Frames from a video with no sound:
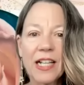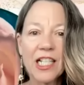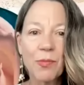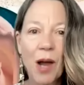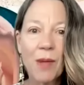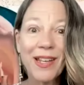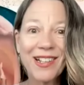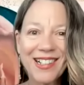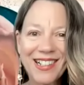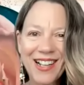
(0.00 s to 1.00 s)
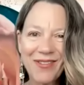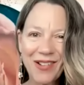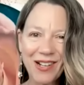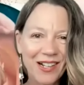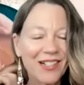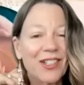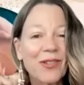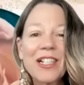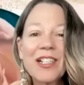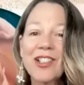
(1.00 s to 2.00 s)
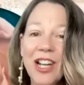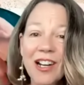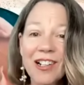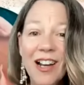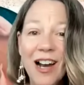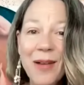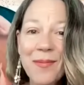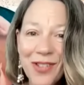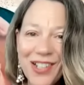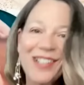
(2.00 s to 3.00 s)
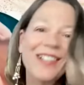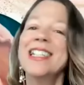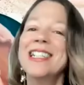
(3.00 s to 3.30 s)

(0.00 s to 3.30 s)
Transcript: that's probably a good enough uh, screen share time for you